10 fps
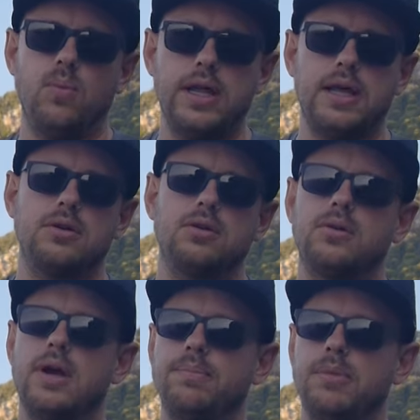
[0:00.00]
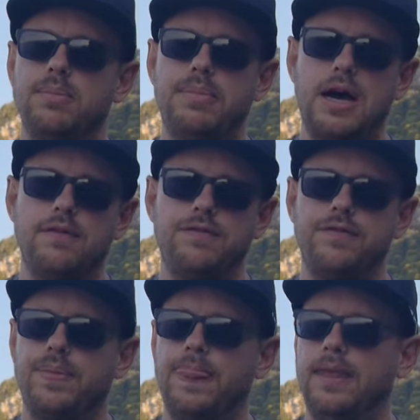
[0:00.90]
100 gram
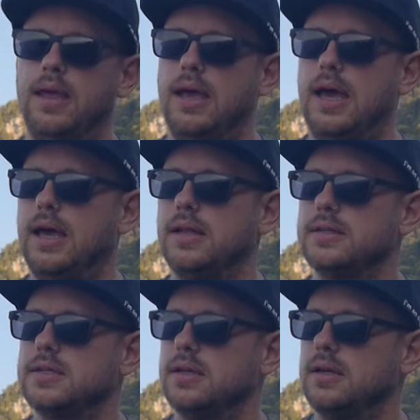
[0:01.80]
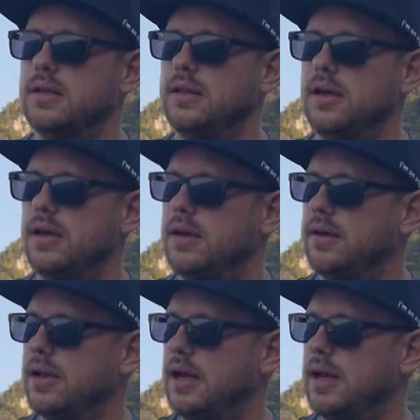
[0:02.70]
above, and the